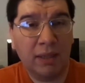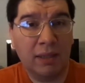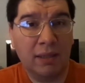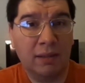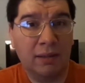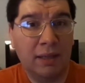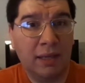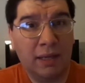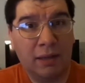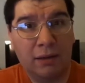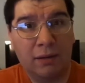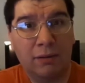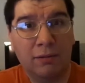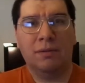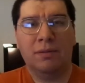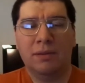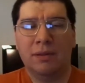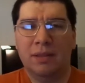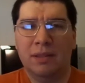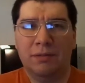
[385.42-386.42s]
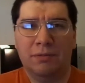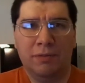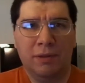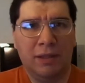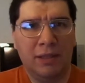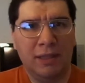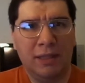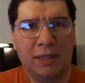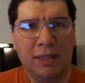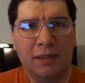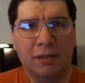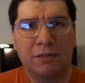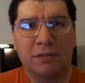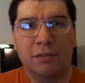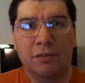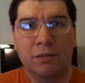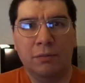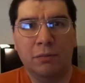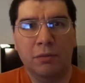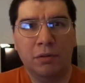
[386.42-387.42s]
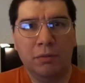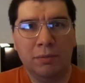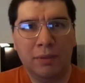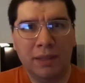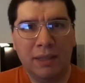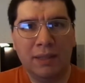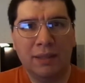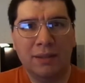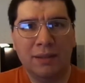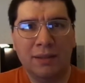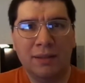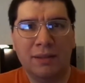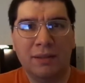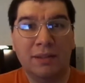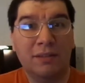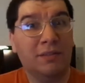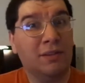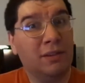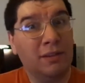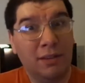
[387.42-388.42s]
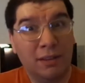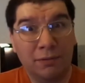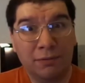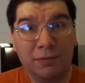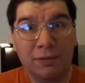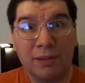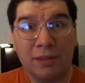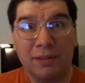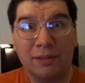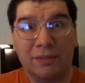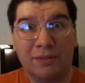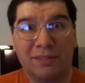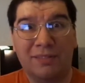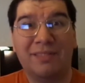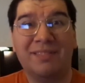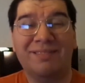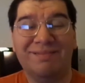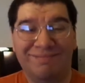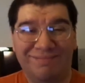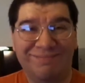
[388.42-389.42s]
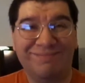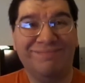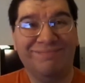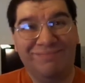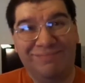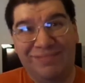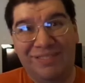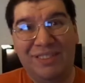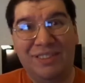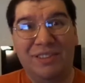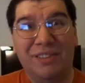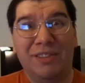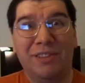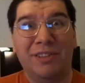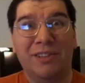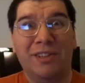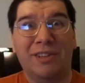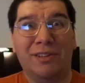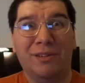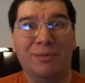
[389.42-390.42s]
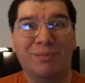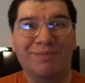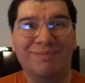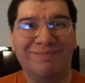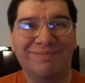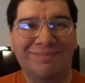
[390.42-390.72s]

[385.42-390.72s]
And now, he finally got his new movie that's on Netflix. So there you go.